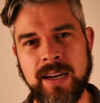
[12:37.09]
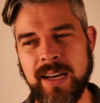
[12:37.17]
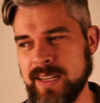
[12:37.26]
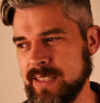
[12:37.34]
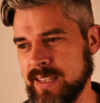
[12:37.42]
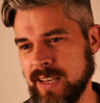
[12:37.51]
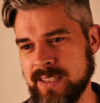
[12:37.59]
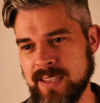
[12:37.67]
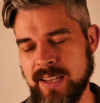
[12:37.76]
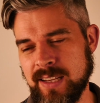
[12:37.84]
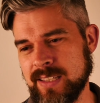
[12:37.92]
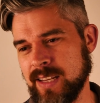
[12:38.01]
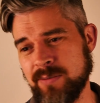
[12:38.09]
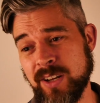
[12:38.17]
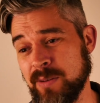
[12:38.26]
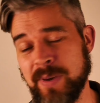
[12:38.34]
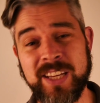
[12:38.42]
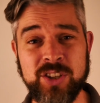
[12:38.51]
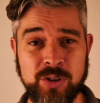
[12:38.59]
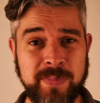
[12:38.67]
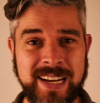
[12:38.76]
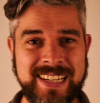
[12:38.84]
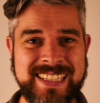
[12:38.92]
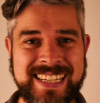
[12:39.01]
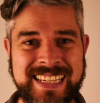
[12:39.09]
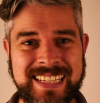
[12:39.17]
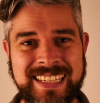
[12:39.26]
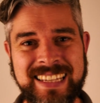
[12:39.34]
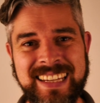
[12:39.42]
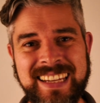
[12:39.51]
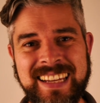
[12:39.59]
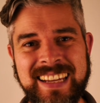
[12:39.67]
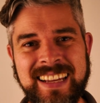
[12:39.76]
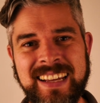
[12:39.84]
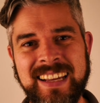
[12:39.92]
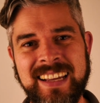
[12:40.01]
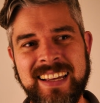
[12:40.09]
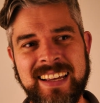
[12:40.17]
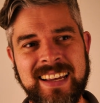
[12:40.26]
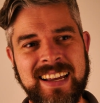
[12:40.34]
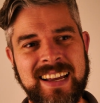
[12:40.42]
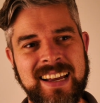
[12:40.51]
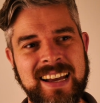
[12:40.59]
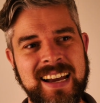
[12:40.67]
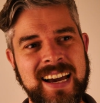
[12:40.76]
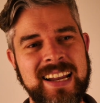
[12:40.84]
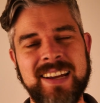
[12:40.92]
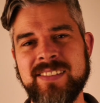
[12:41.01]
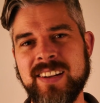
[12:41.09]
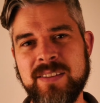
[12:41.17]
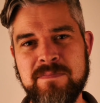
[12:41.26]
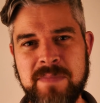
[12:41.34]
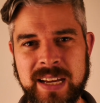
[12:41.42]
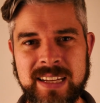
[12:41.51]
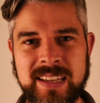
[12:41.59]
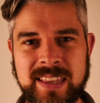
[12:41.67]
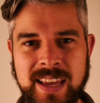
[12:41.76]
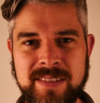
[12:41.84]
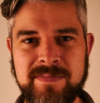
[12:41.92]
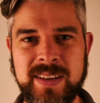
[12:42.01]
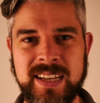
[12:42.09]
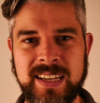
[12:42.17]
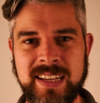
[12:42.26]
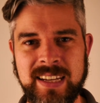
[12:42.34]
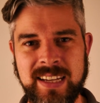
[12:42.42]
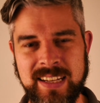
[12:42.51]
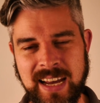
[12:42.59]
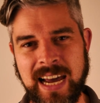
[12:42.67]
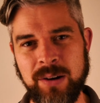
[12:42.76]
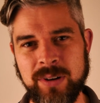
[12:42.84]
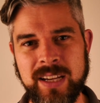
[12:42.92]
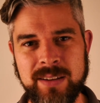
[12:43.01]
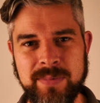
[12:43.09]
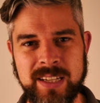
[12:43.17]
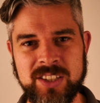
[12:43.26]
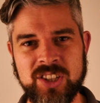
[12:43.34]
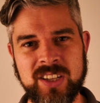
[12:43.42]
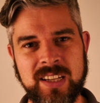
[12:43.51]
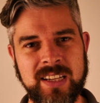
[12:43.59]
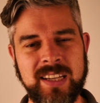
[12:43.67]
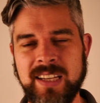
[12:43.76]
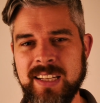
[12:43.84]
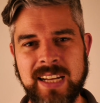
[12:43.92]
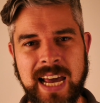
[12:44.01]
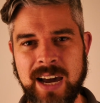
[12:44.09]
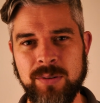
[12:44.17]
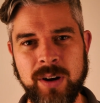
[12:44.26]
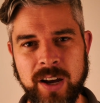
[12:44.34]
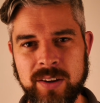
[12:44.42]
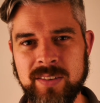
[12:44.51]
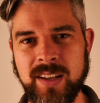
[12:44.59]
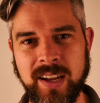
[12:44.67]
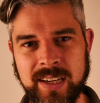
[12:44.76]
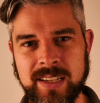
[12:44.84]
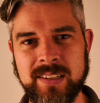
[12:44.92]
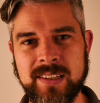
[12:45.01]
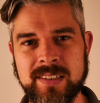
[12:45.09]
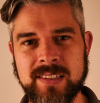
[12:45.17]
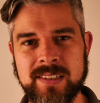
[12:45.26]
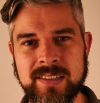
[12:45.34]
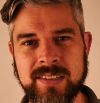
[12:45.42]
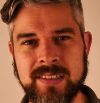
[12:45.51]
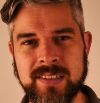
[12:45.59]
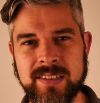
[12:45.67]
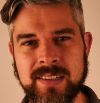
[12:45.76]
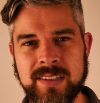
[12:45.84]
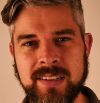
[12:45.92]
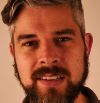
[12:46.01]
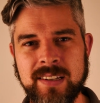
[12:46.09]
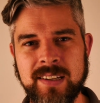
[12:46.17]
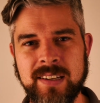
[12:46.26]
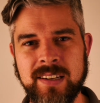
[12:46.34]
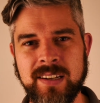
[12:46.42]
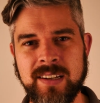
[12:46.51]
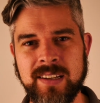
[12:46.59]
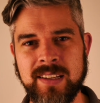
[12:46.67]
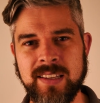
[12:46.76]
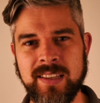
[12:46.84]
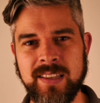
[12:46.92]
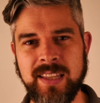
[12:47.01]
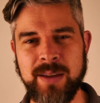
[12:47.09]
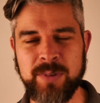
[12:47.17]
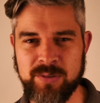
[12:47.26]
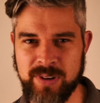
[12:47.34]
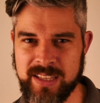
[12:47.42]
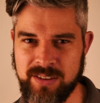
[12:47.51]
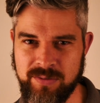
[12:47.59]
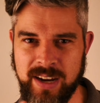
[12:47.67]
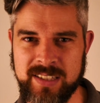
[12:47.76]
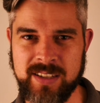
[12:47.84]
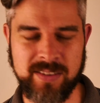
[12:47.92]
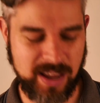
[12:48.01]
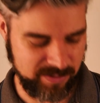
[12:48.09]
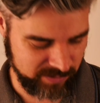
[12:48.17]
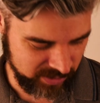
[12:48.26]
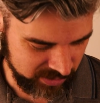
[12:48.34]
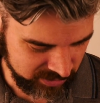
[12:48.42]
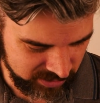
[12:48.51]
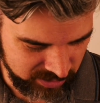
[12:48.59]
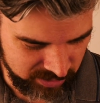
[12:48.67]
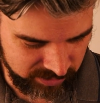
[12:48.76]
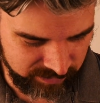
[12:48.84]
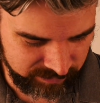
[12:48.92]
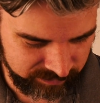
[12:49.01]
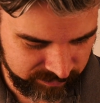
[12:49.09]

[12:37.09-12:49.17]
And he says this I'm going to make humanity and I'm going to make them in our image, in our own likeness. Let me read the rest of that verse to you.